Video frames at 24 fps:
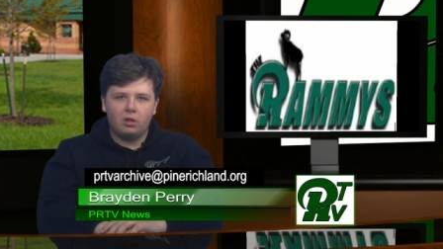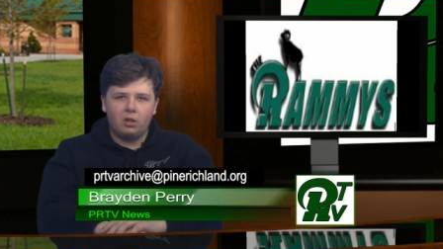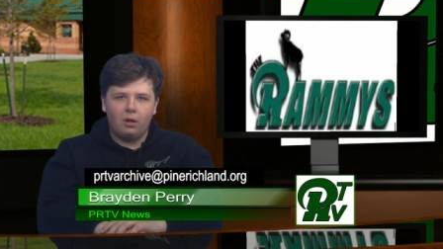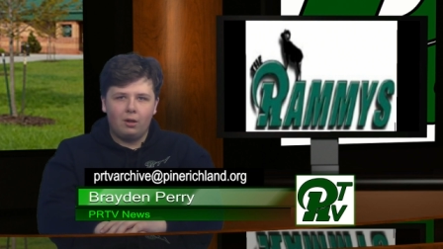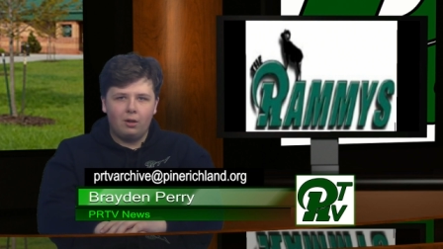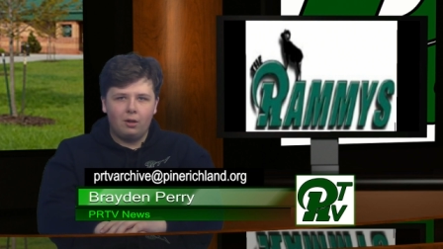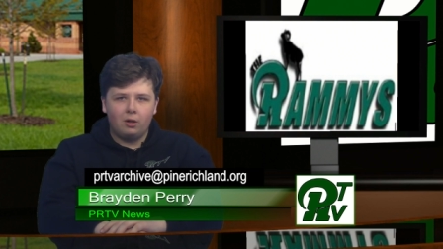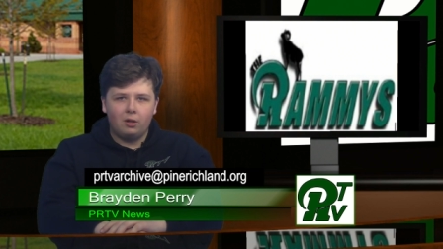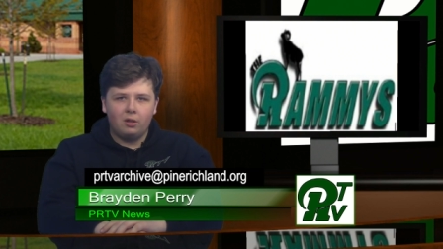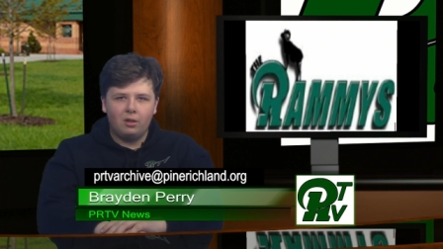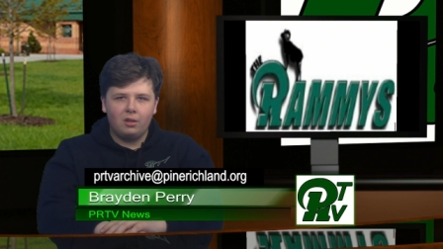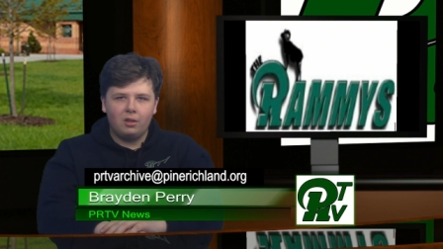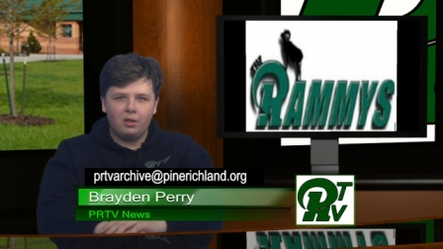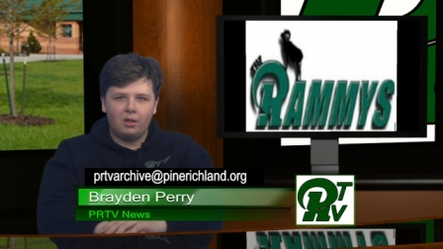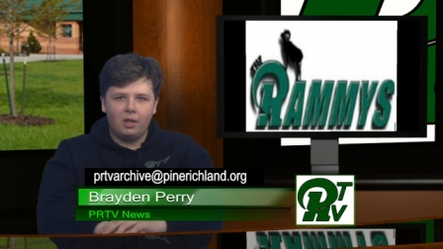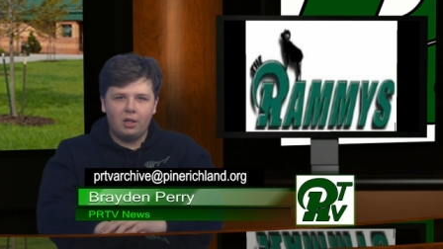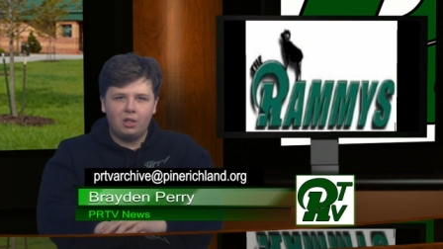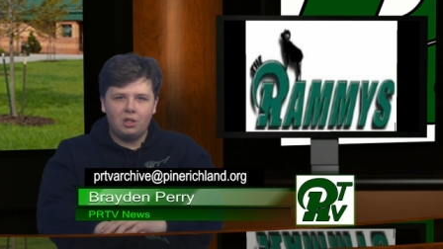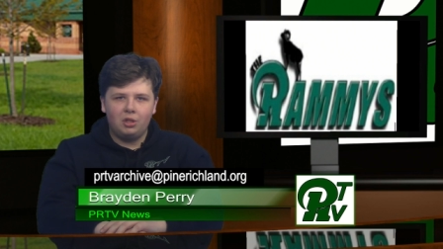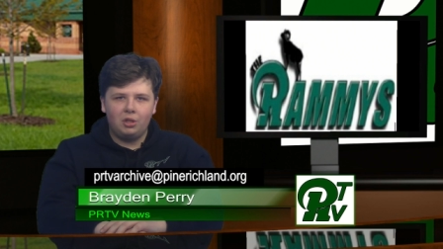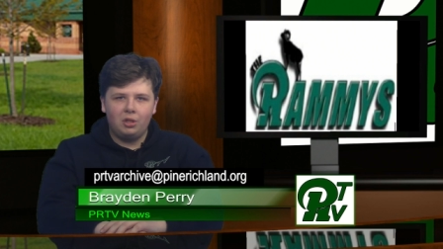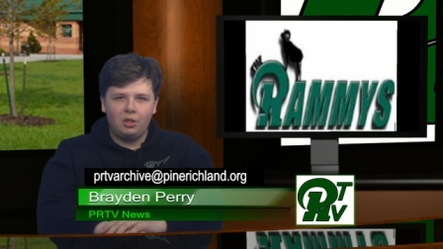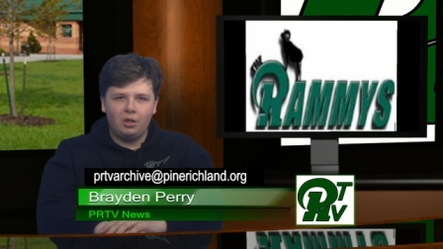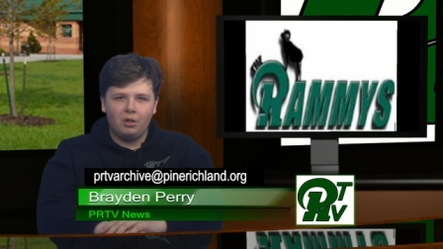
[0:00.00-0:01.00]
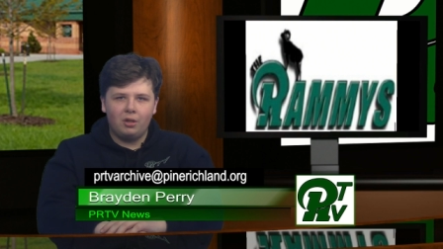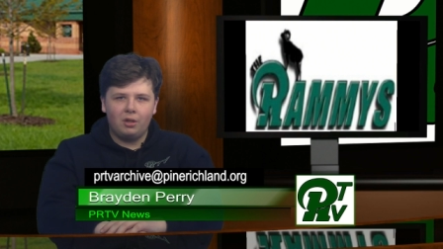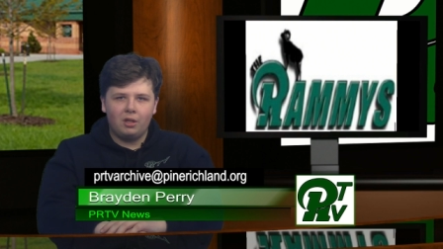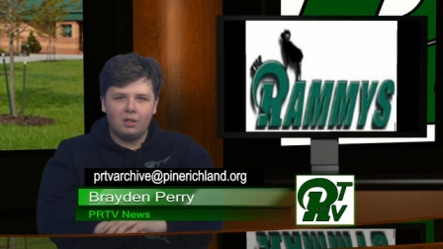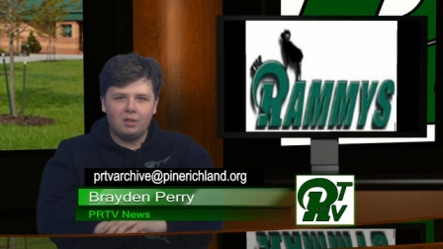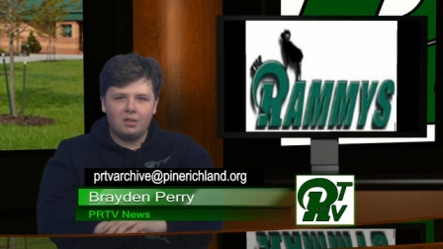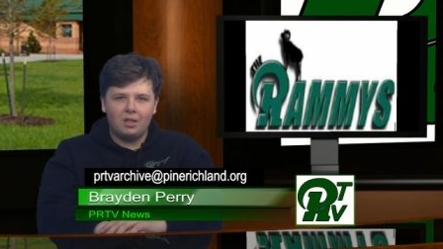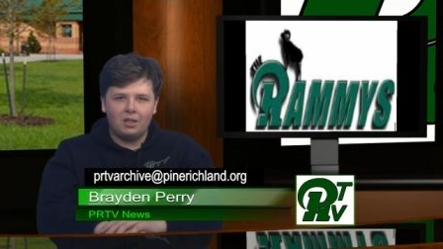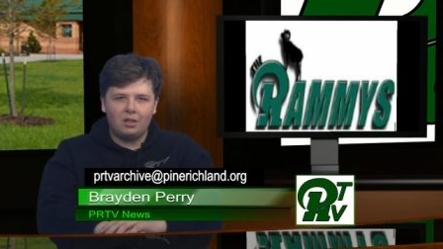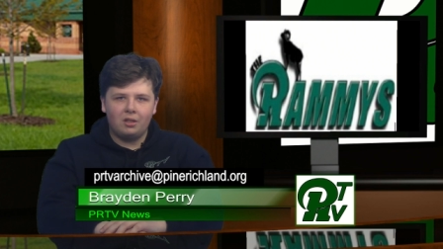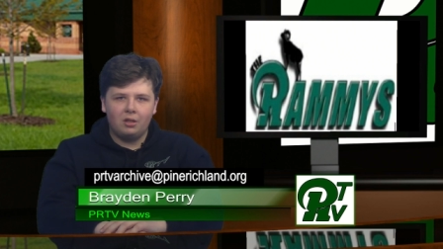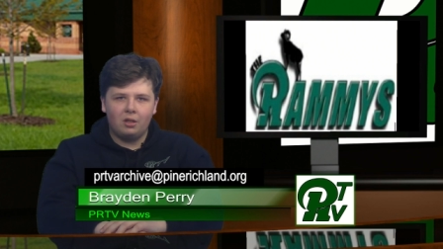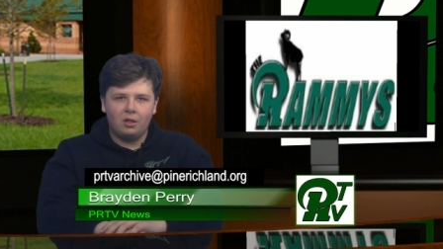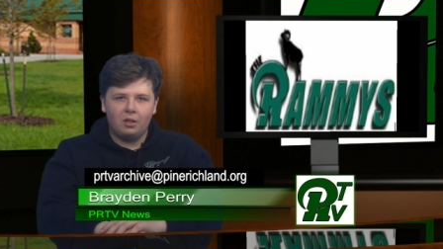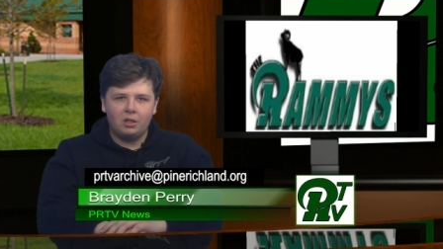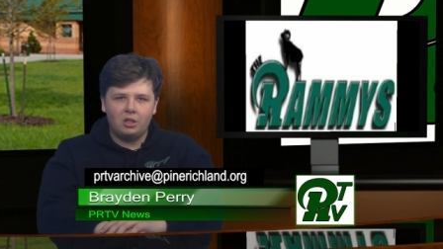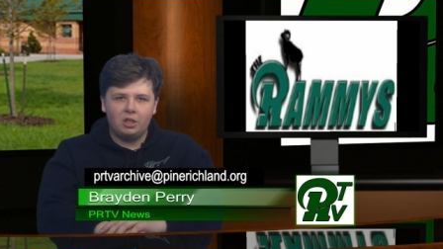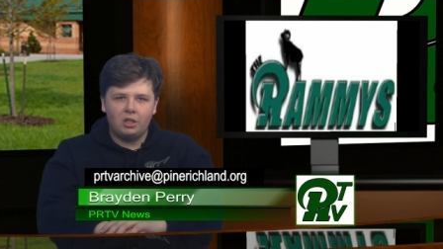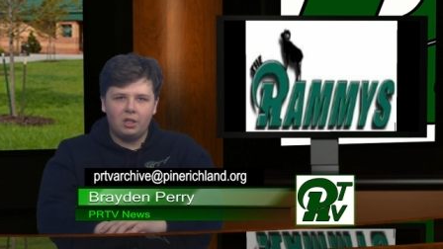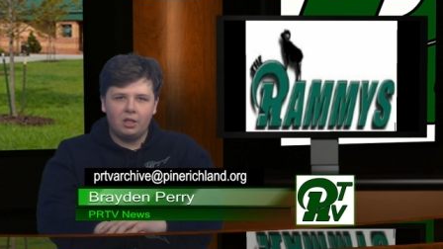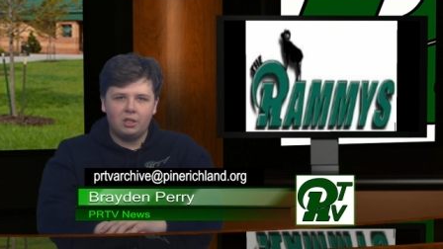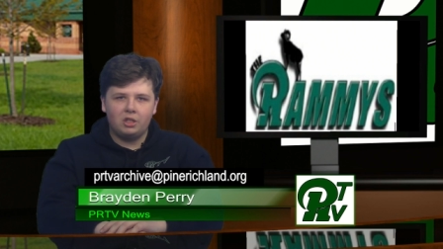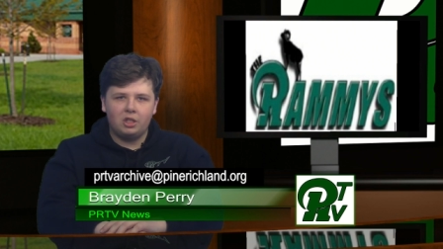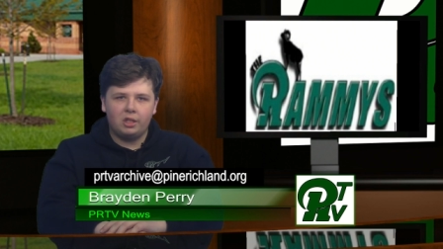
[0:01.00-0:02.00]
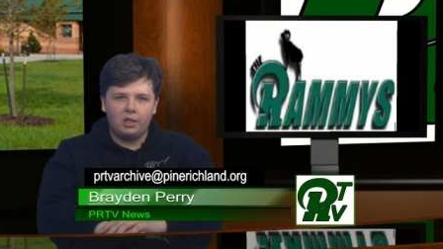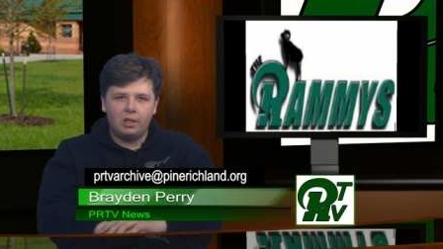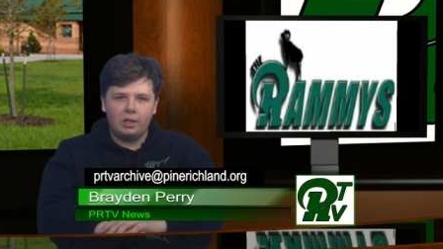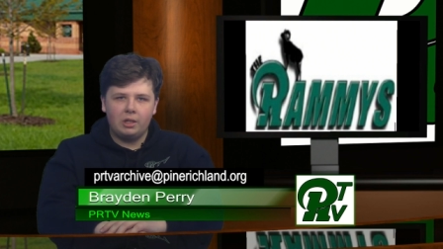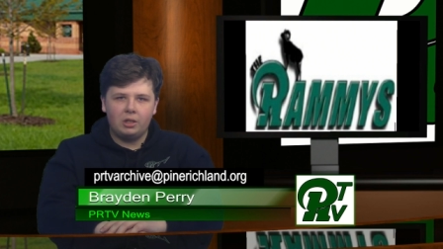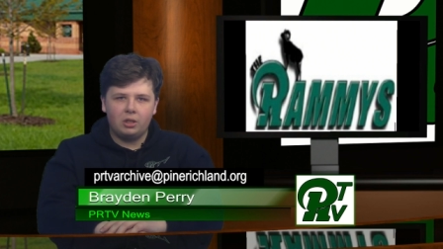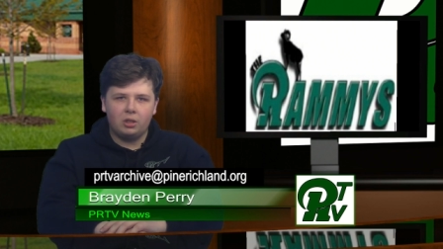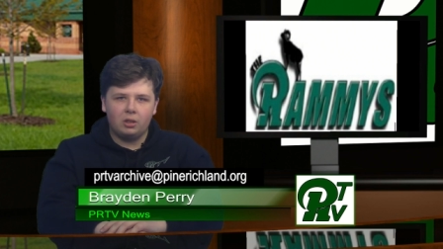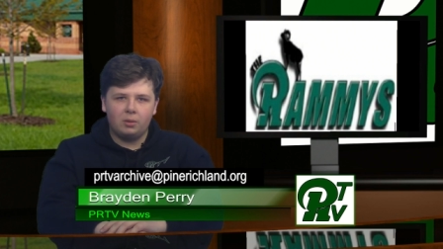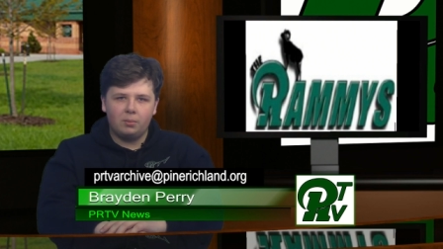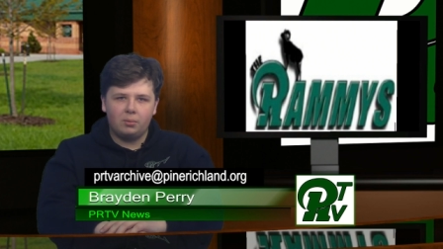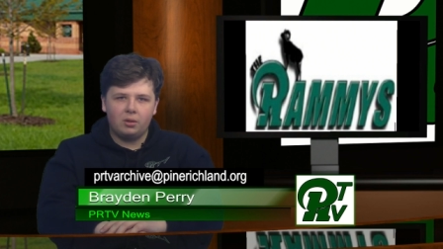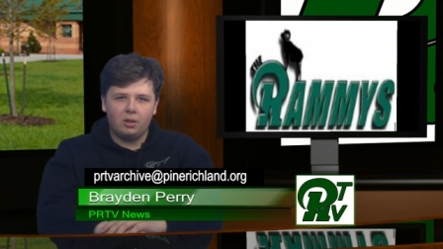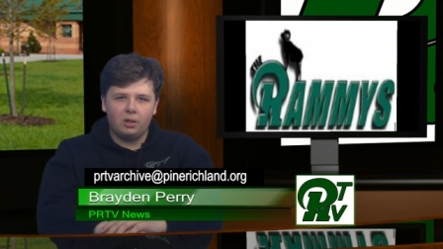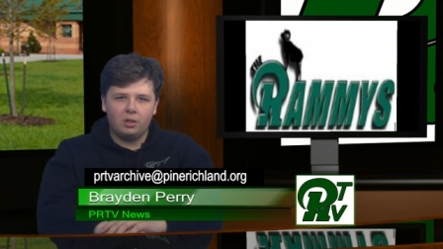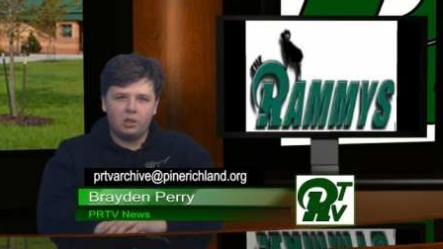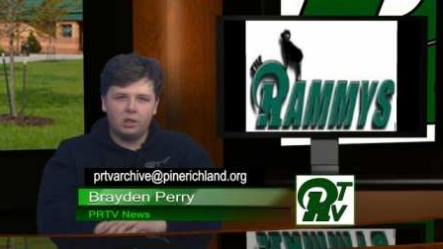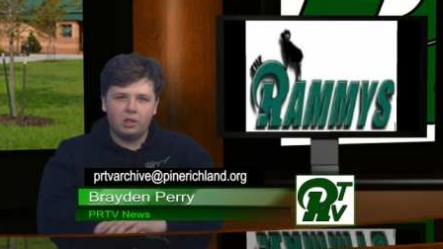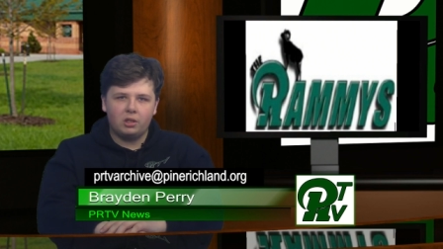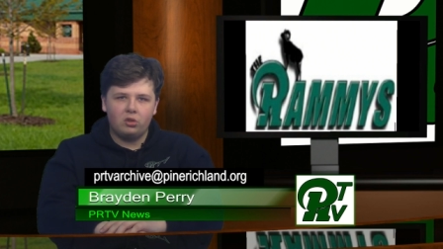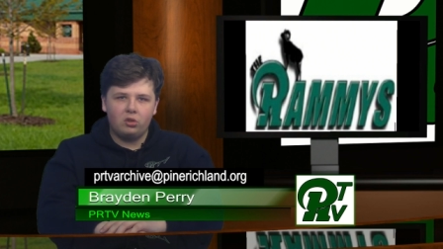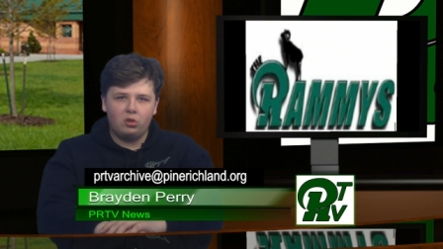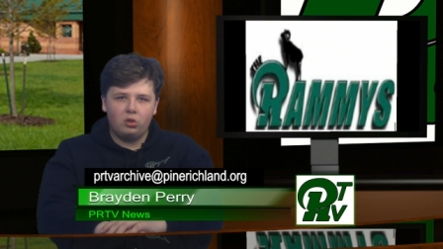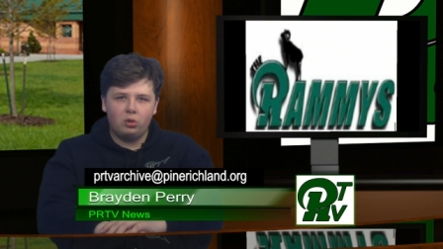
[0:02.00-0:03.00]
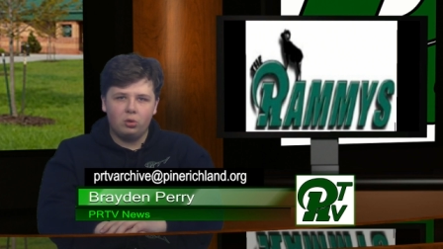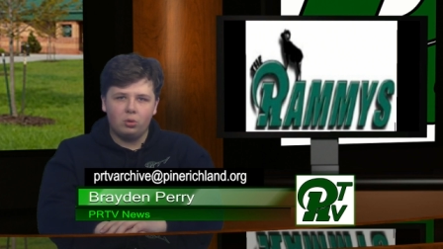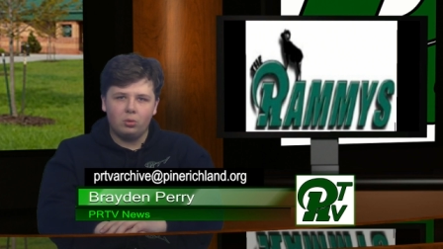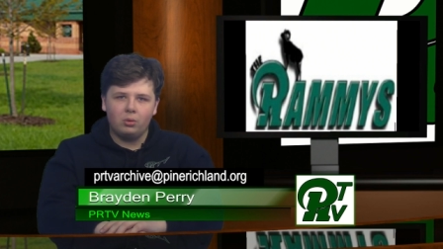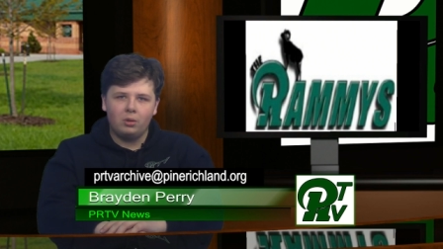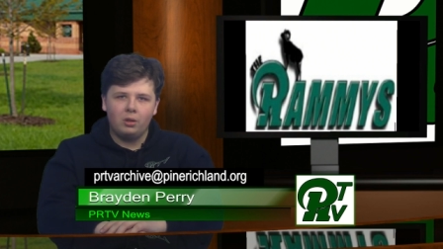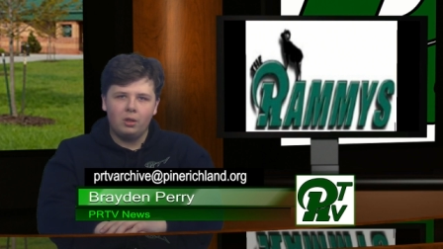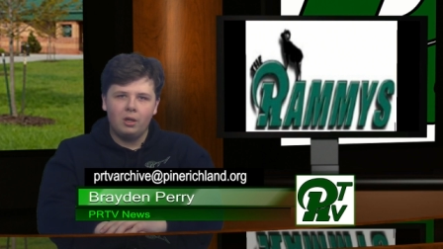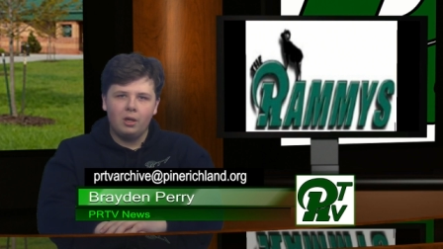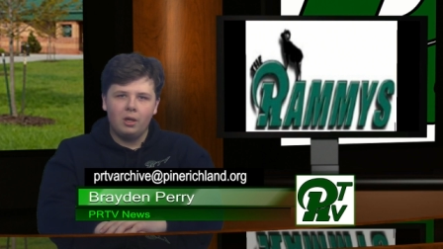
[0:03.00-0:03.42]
art, engineering, and technology education projects too.